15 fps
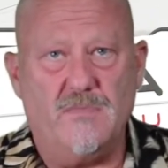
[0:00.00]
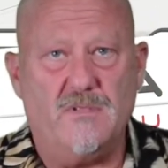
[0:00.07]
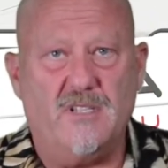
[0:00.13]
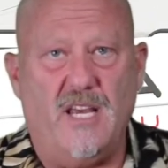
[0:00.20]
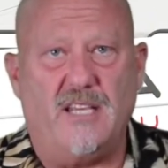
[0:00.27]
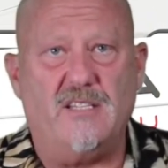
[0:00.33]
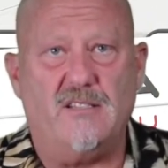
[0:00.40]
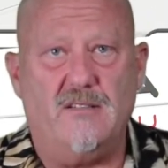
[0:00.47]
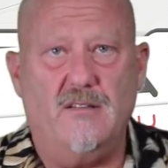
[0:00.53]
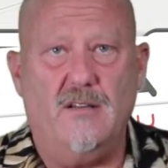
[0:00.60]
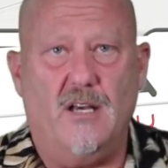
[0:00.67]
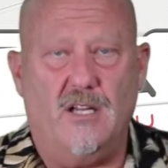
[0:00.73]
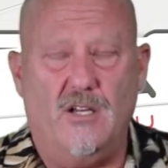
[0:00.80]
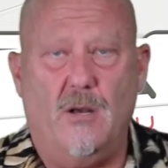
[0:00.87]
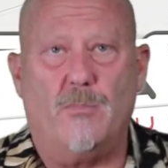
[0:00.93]
takes
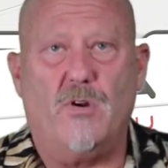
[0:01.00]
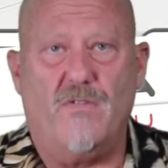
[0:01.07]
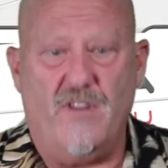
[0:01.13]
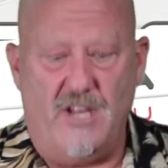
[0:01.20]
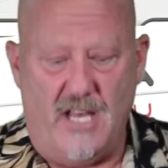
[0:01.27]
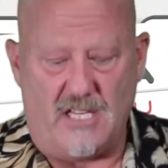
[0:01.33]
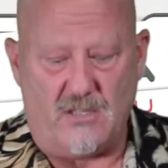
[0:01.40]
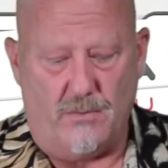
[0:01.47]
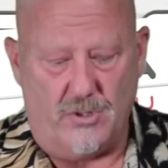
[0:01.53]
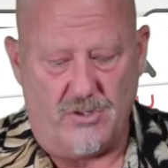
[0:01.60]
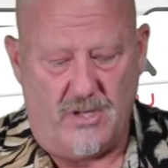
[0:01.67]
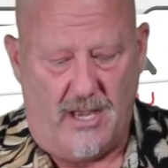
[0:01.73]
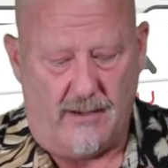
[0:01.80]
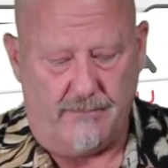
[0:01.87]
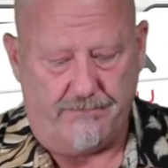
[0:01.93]
a number of the decibels
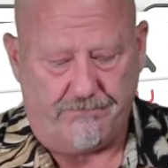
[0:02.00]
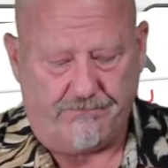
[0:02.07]
down.